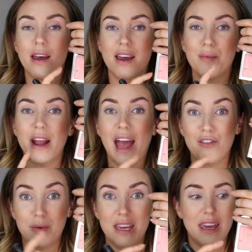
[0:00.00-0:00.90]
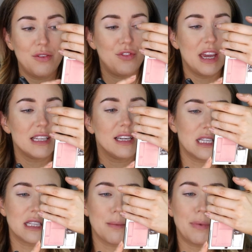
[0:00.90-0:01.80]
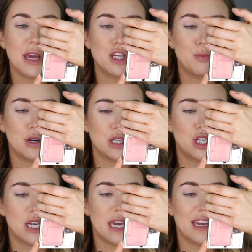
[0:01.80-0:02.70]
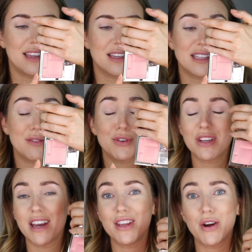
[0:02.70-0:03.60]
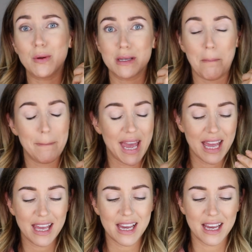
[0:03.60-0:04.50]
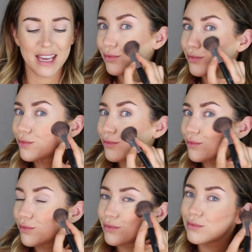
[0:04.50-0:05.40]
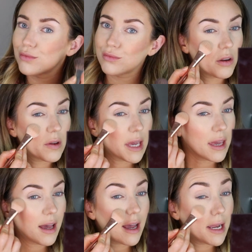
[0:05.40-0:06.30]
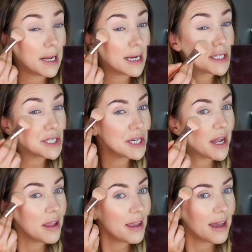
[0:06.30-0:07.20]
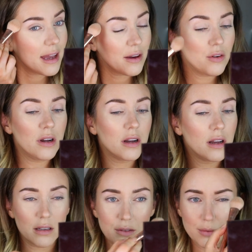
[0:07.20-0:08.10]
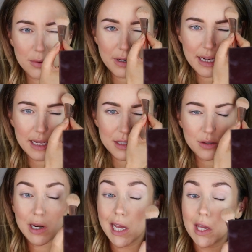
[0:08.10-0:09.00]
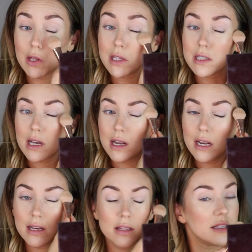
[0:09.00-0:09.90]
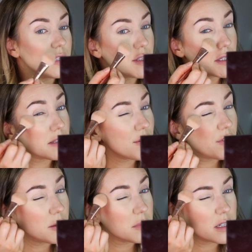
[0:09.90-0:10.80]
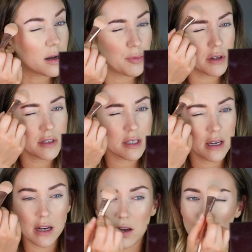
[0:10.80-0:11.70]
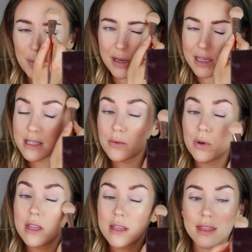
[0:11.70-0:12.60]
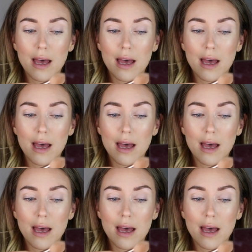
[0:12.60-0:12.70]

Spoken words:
I have been gifted. This is the Blush Prodigy in 09 Golden Pink. Okay, highlighting now. I really do like this highlight. This is just the Film Star Bronzing Glow, but it's within